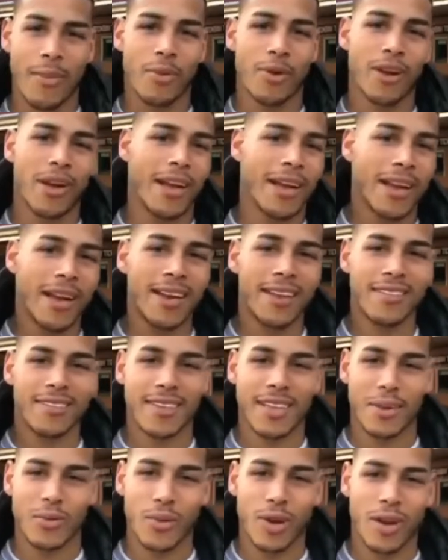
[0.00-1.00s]
I'm Manuel
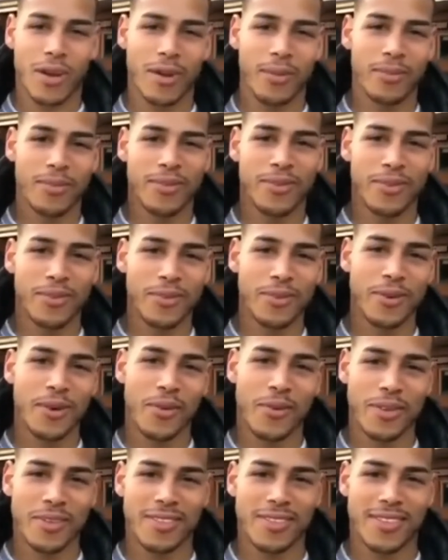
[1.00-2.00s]
Hernandez and welcome to
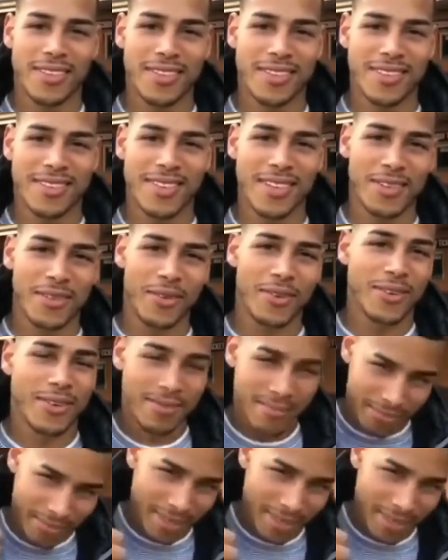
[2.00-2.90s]
Norwich City Central.